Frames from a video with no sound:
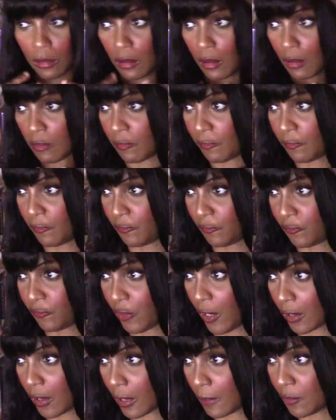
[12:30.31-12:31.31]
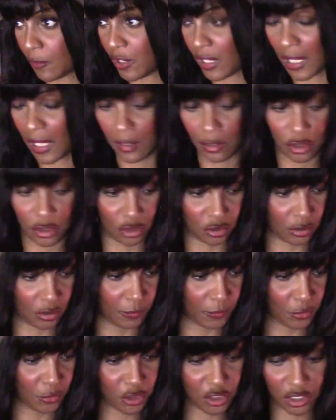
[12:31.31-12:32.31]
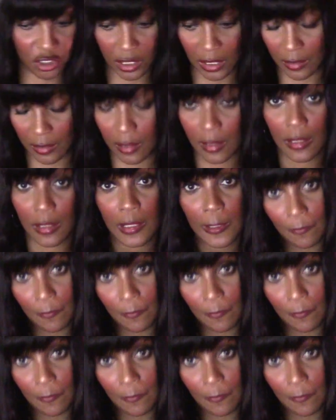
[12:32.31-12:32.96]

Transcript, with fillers: oh, fuck, I'm going to get into trouble, shit.